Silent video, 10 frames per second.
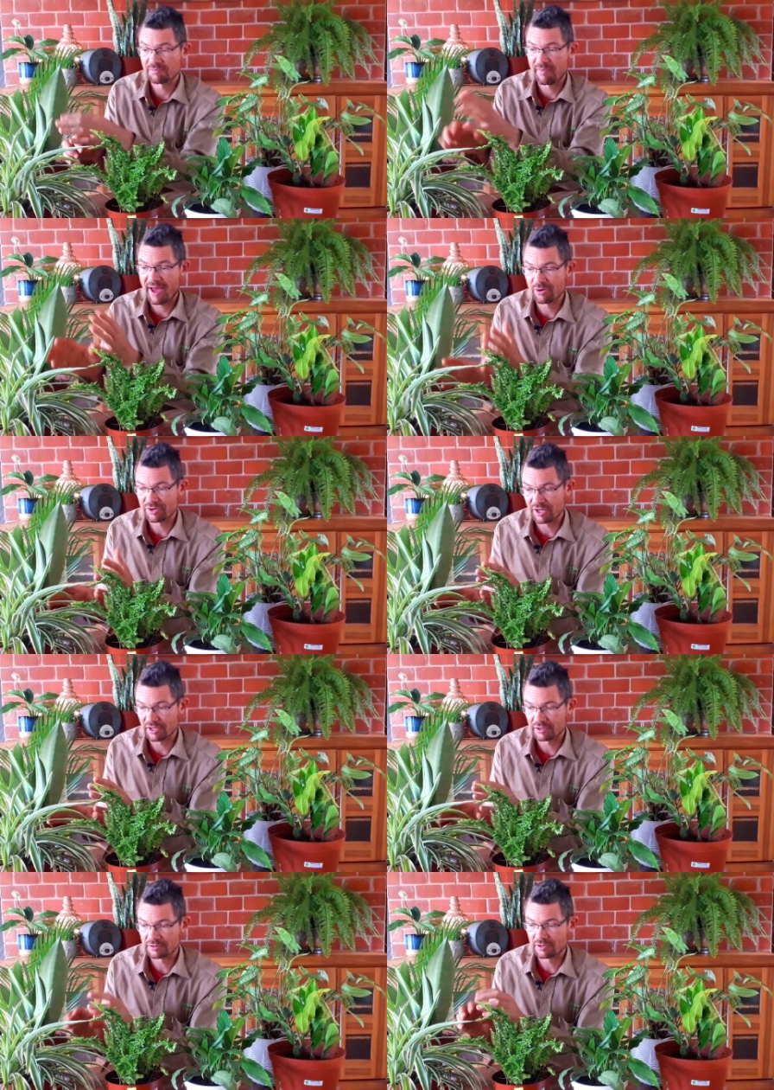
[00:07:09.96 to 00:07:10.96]

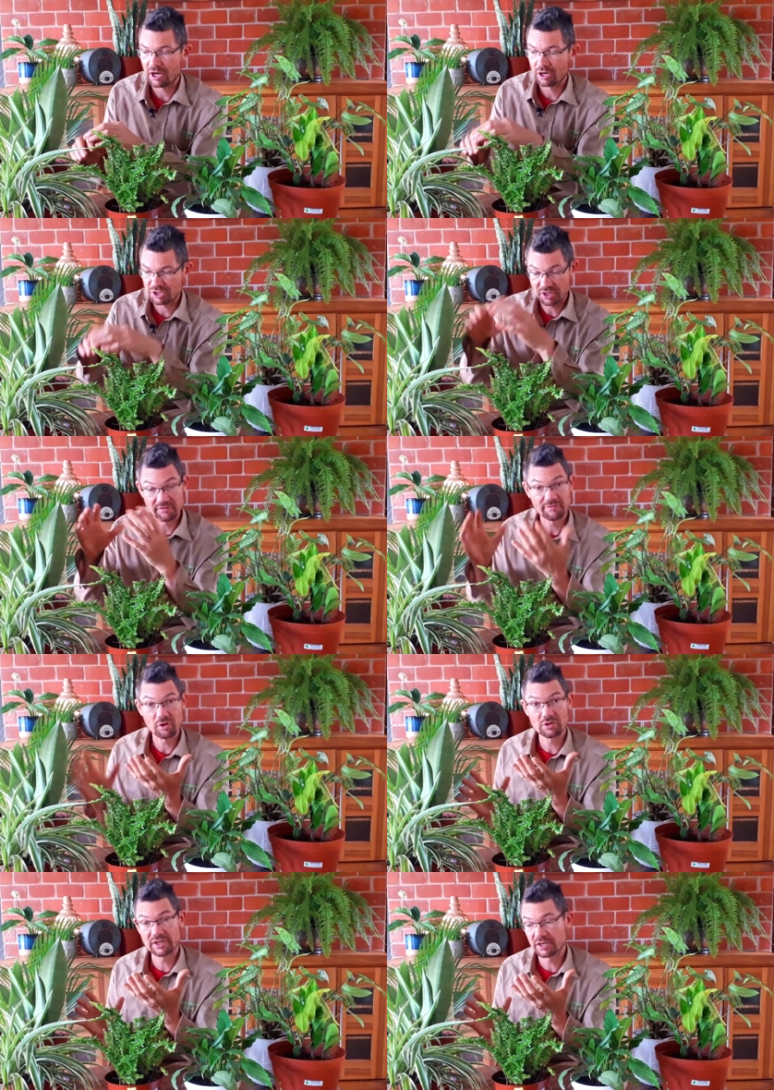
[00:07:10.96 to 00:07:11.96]
mounding, arching
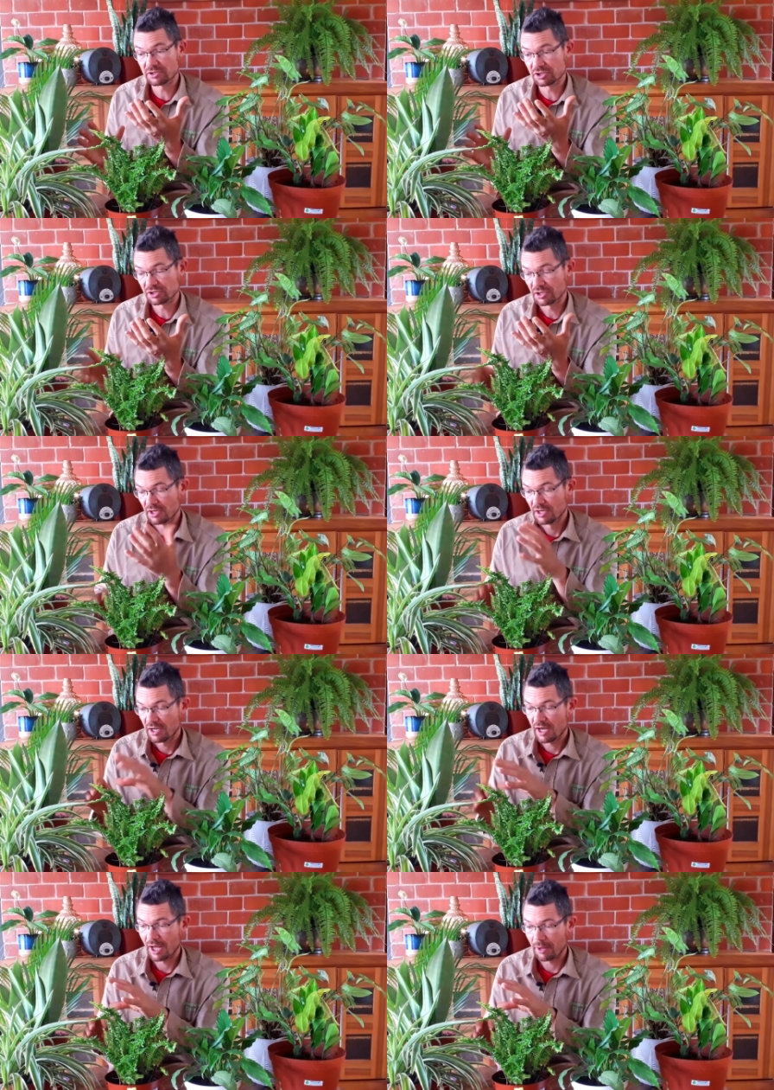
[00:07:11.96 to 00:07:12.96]
foliage,
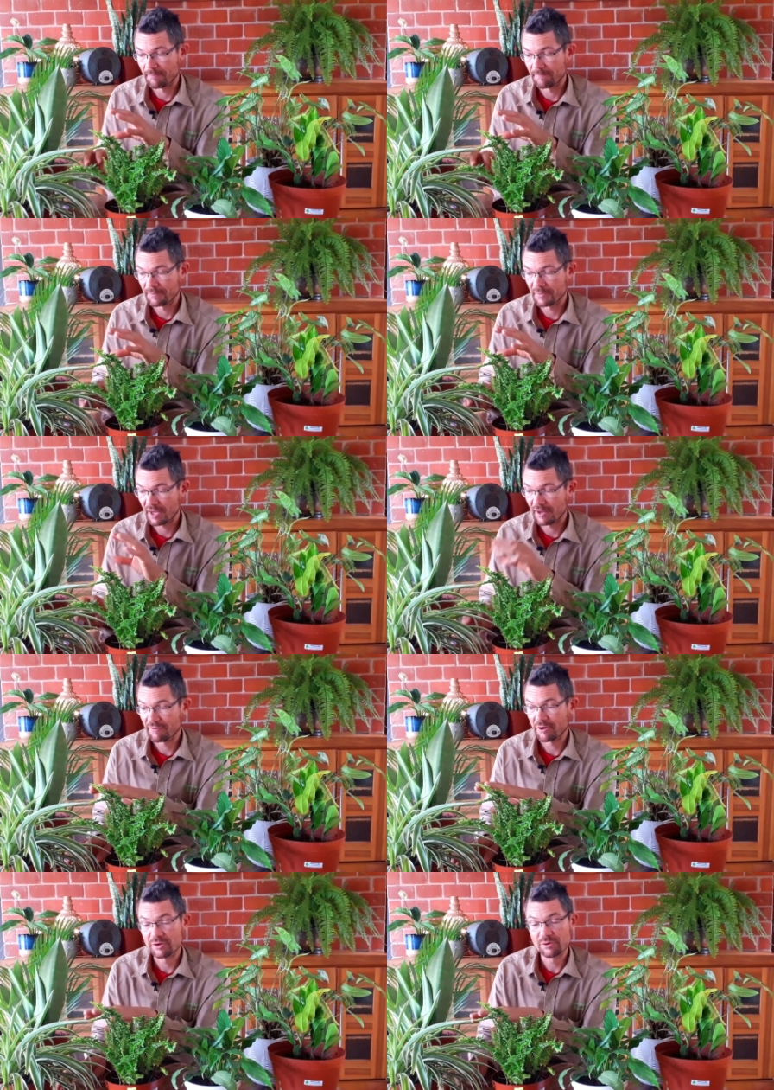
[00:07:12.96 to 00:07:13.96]
and
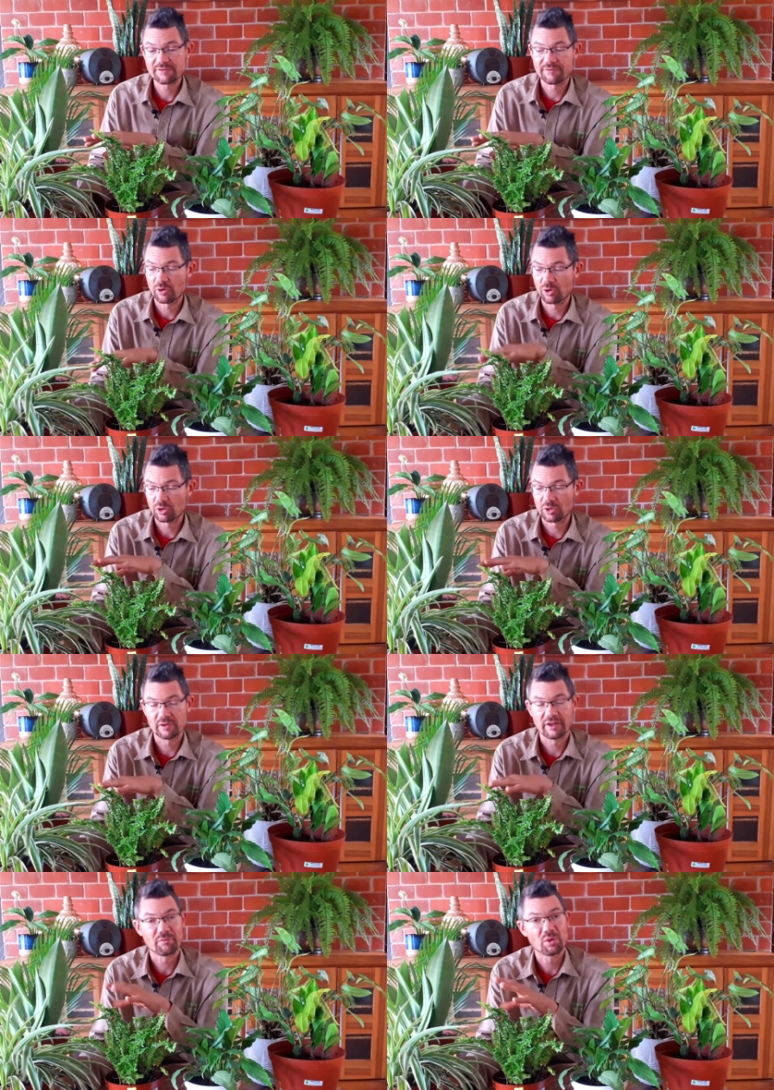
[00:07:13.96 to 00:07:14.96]
very useful
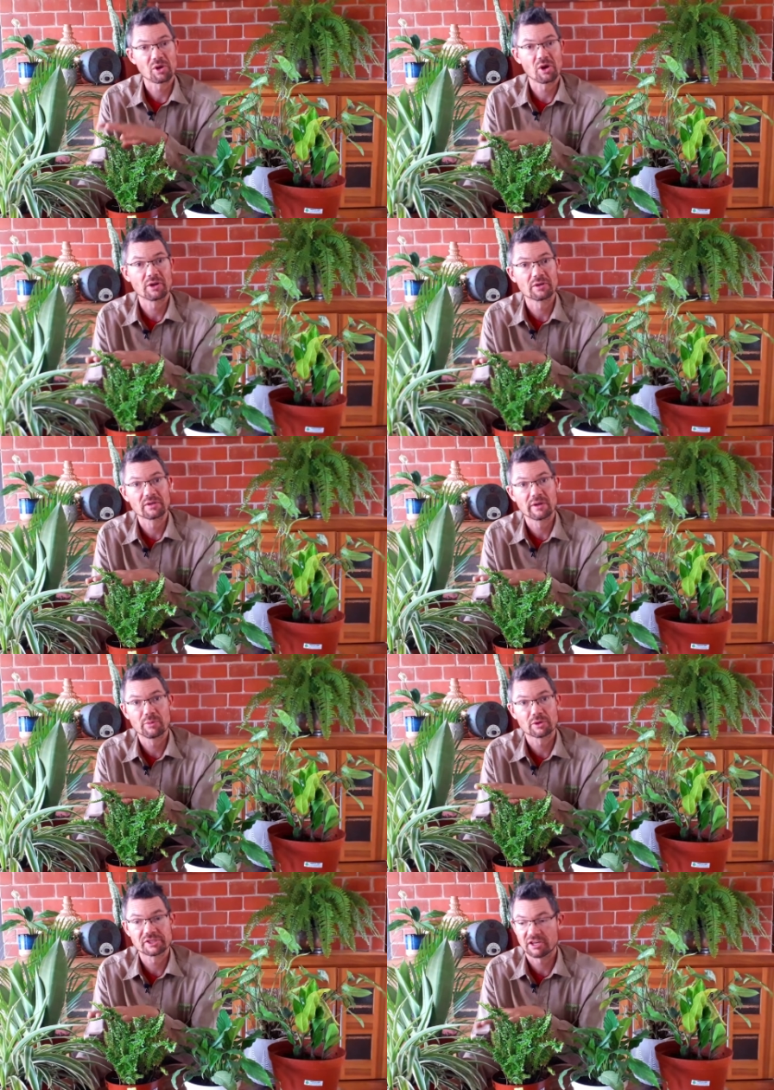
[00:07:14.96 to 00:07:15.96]
if put on a
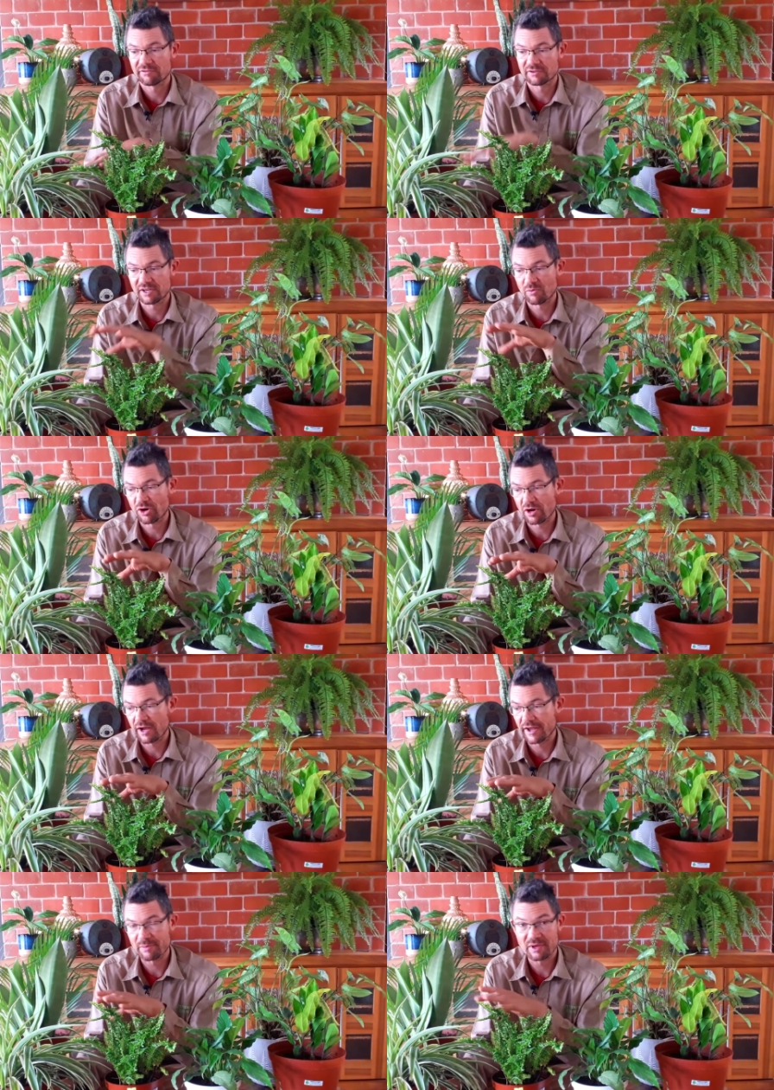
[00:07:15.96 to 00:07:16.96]
bookshelf or somewhere
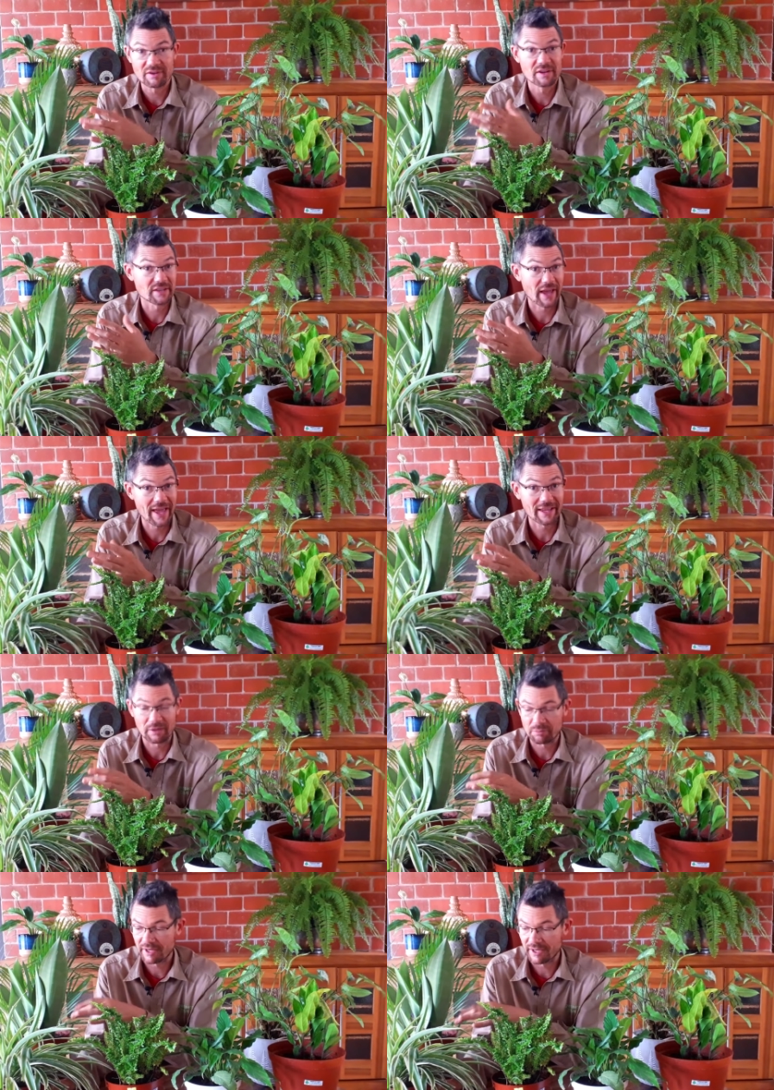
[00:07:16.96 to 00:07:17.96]
high up, even as a hanging
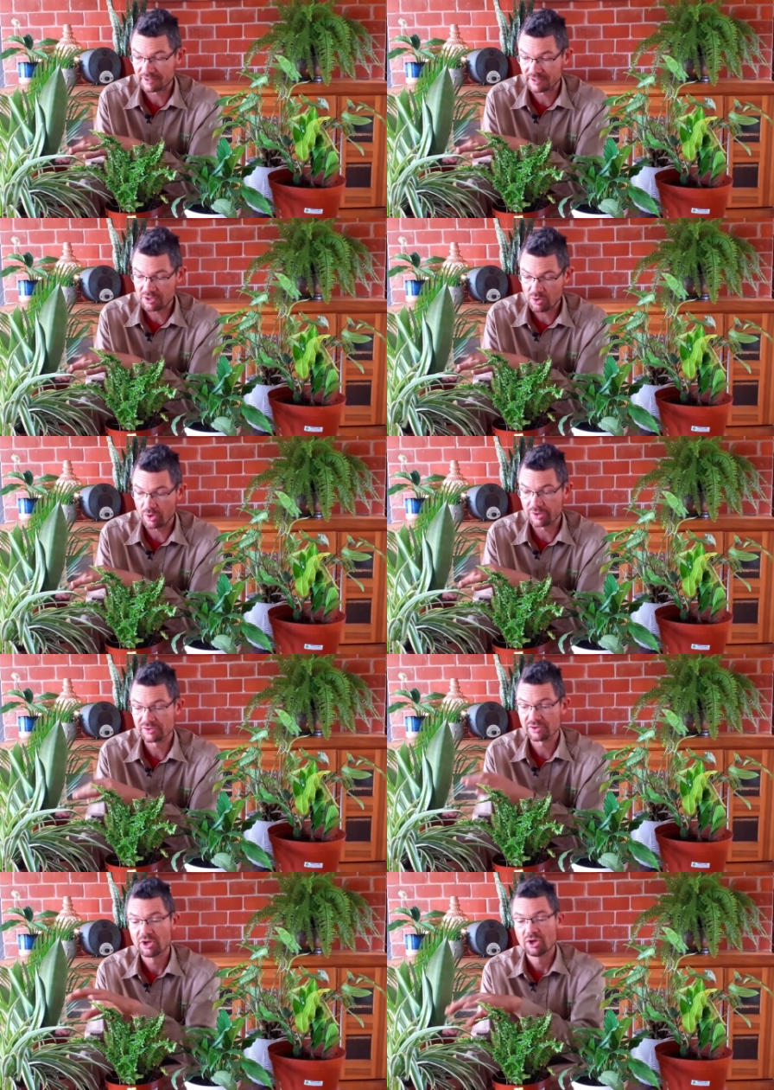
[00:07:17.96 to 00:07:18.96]
plant indoors,